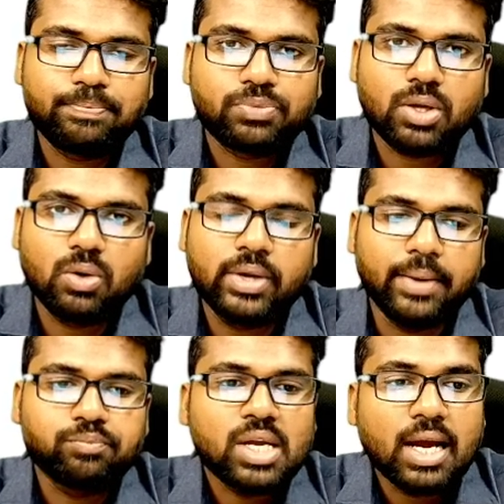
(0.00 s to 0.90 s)
Okay,
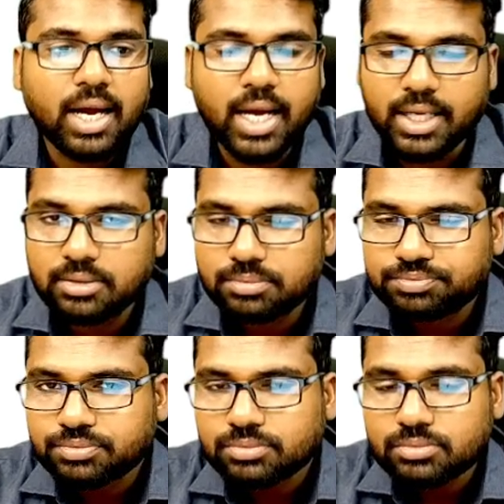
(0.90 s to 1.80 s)
and
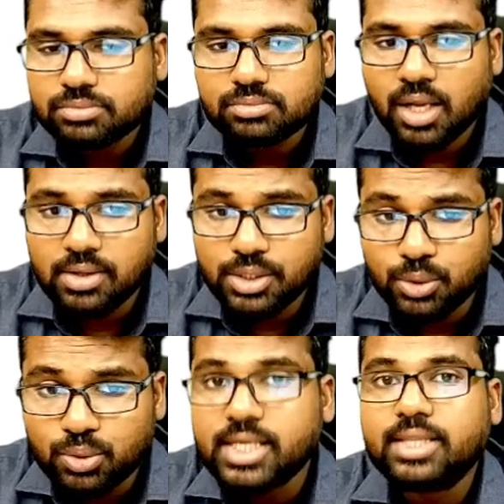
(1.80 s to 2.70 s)

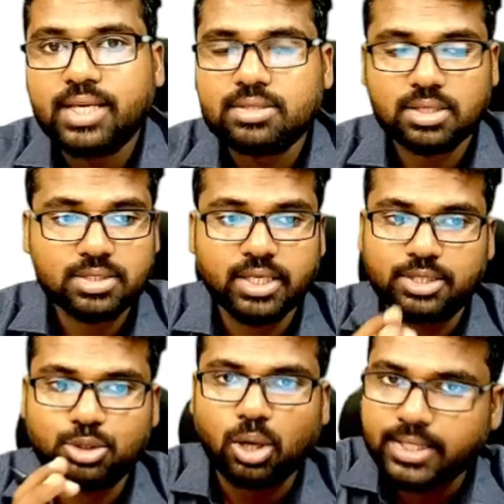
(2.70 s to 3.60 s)
using this, see,
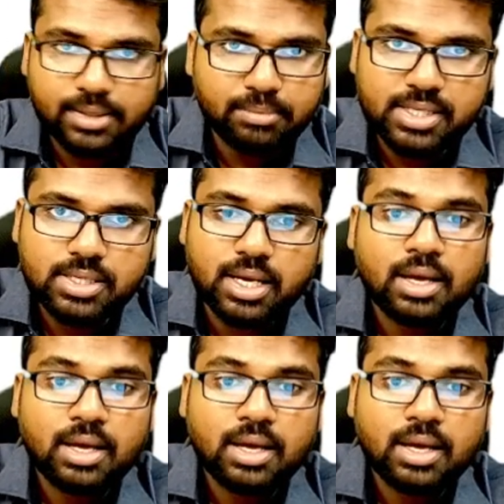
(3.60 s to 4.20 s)
short term measure,